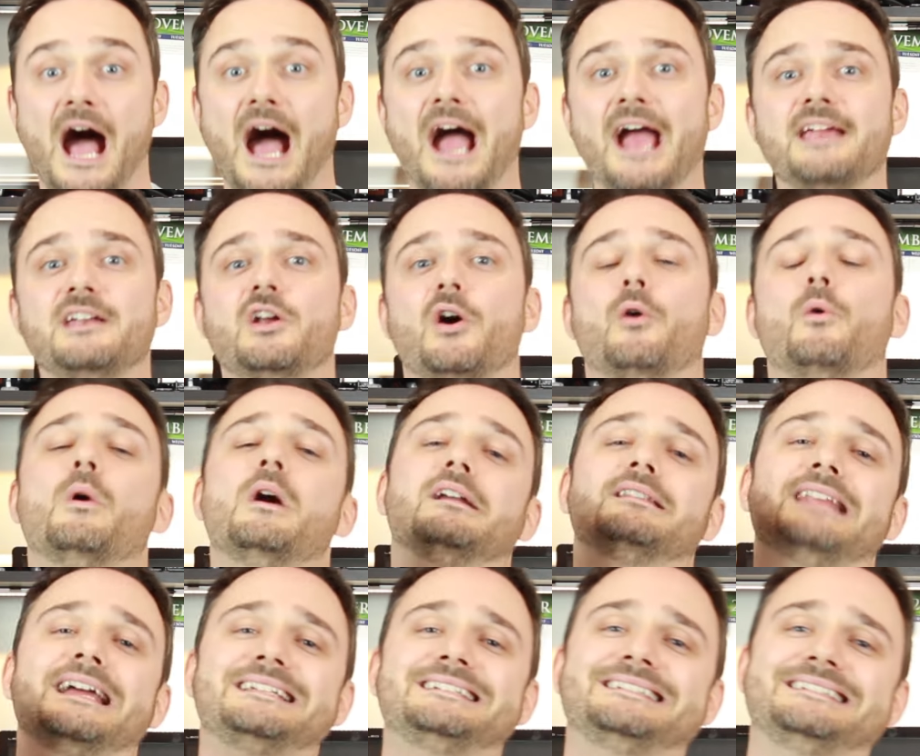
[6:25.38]
I know,
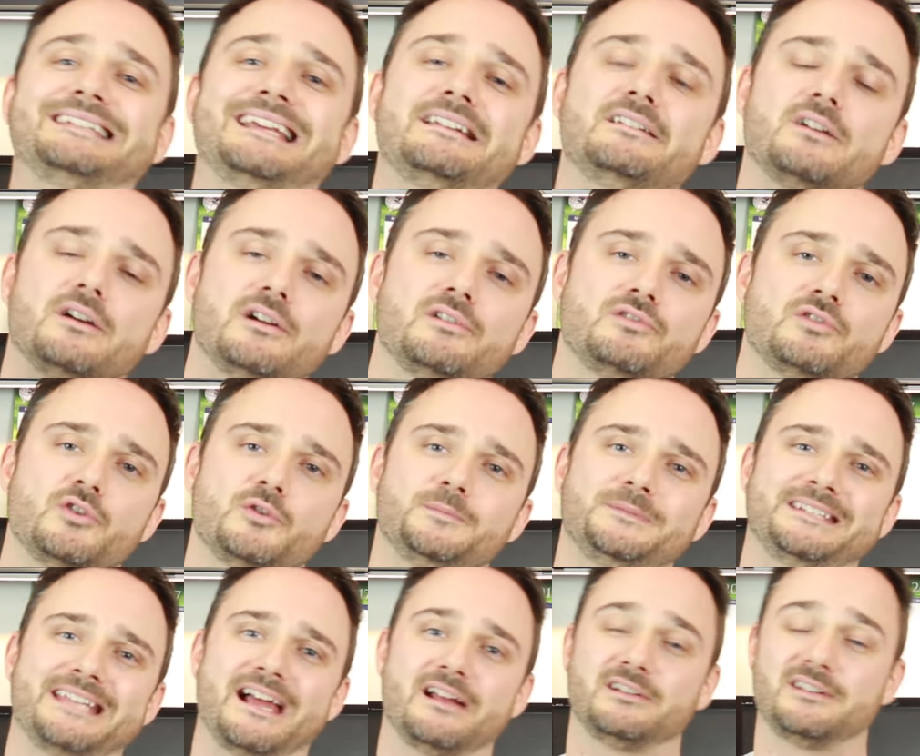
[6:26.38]
let's send our
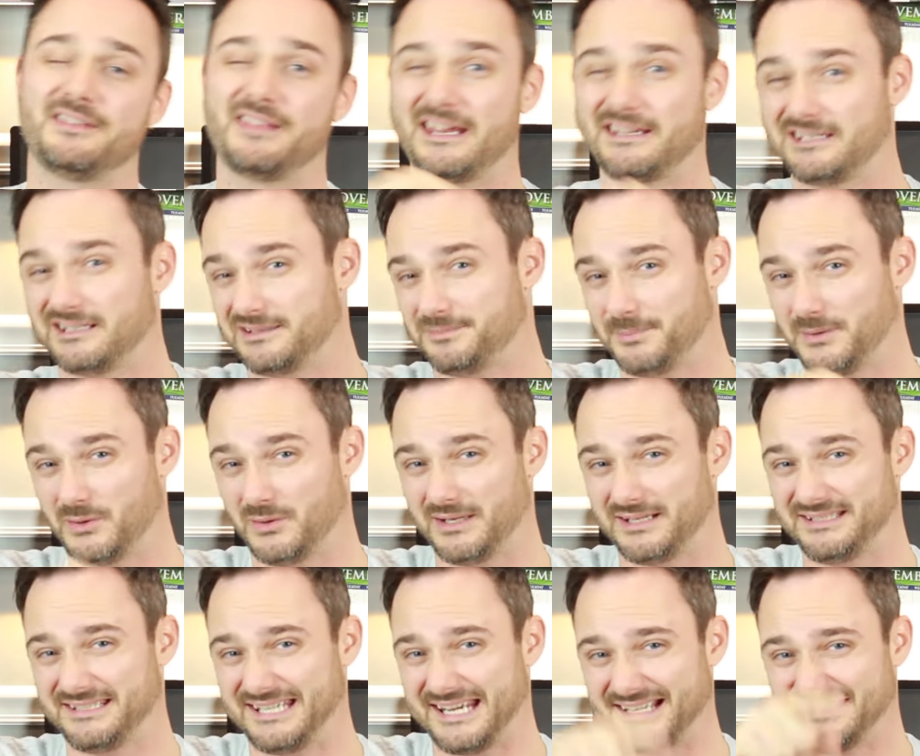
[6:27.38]
troops down to that
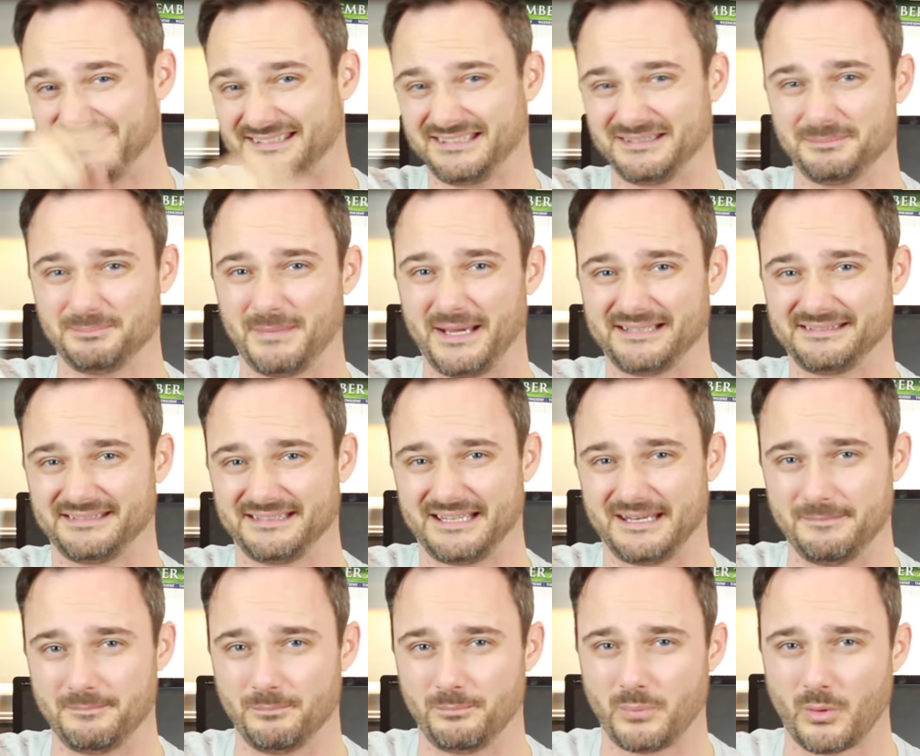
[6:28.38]
disputed
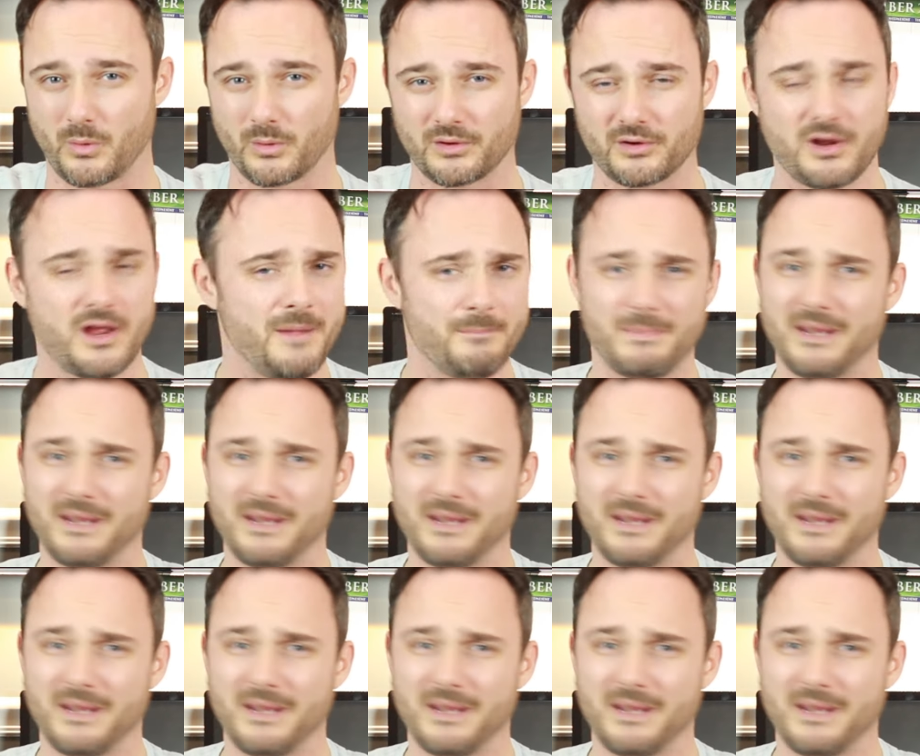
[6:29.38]
Texas-Mexican border.